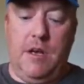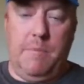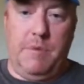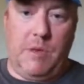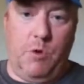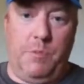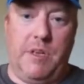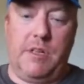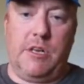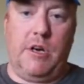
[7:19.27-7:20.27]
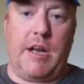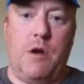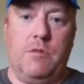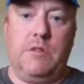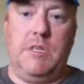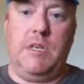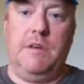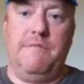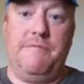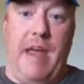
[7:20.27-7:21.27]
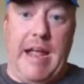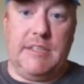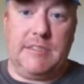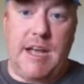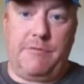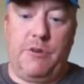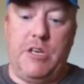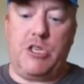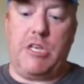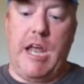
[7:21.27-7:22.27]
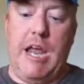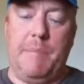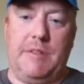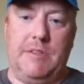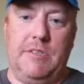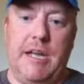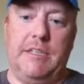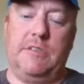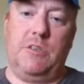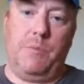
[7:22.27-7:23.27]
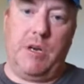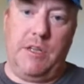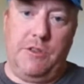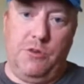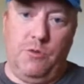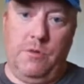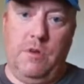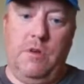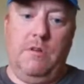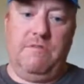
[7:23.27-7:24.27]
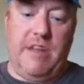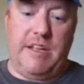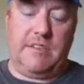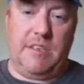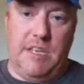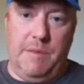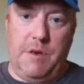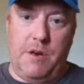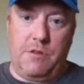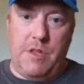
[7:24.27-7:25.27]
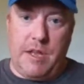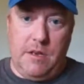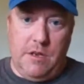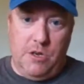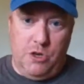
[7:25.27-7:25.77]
But they will be clearing out the fans after each game at the sites to bring in the new fans to keep it under that